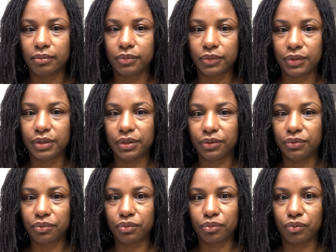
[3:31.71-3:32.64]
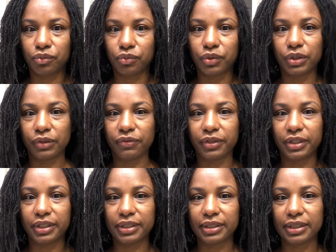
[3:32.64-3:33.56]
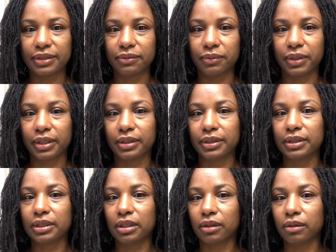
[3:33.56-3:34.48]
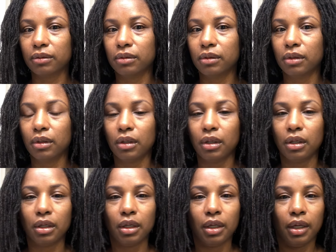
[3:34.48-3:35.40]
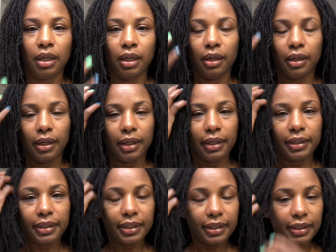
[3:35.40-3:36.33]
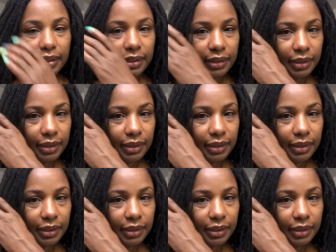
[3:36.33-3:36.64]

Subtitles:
it is real for us as well. So, and then